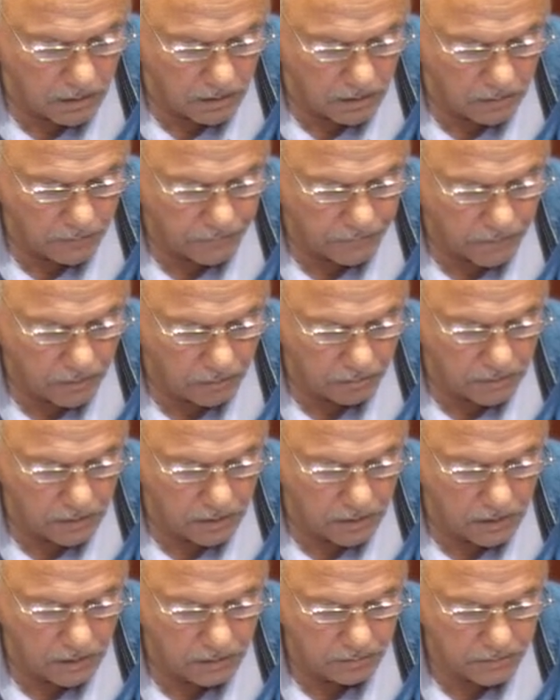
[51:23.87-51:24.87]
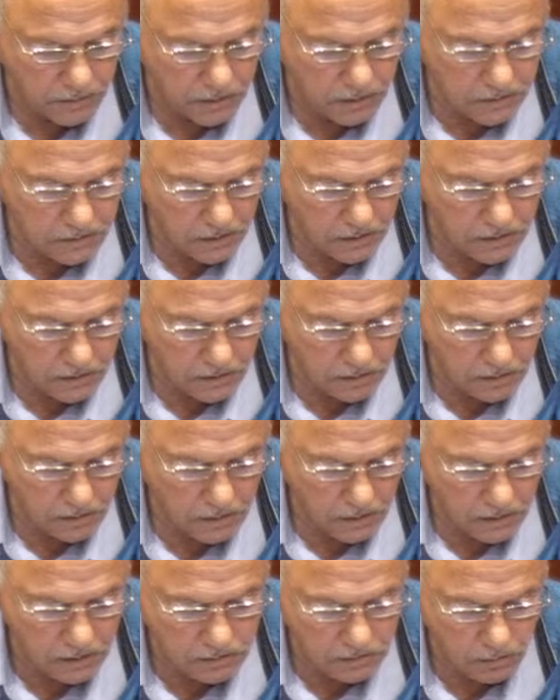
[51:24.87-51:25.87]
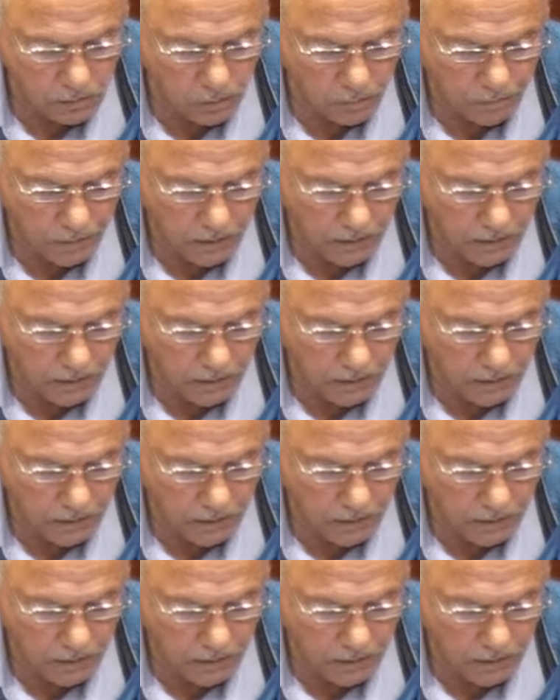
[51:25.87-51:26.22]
drawn from the administration, has no